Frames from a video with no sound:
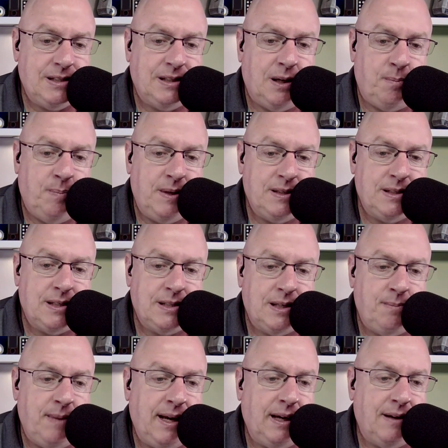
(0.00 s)
their business and
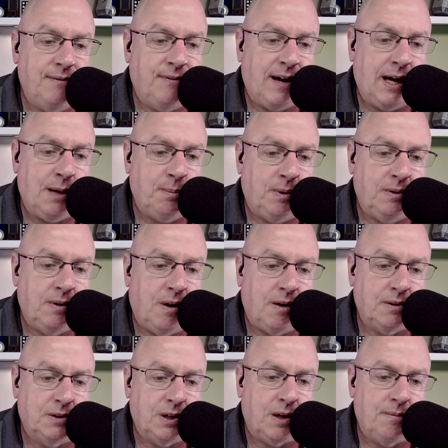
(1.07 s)
make it viable long
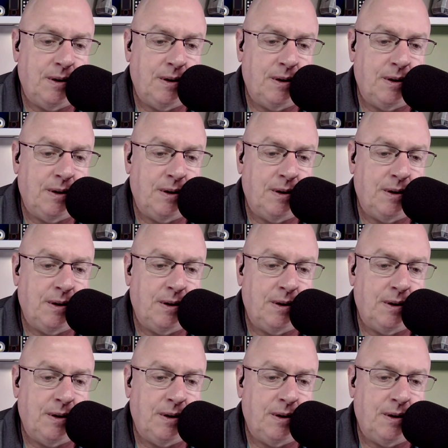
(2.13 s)
term.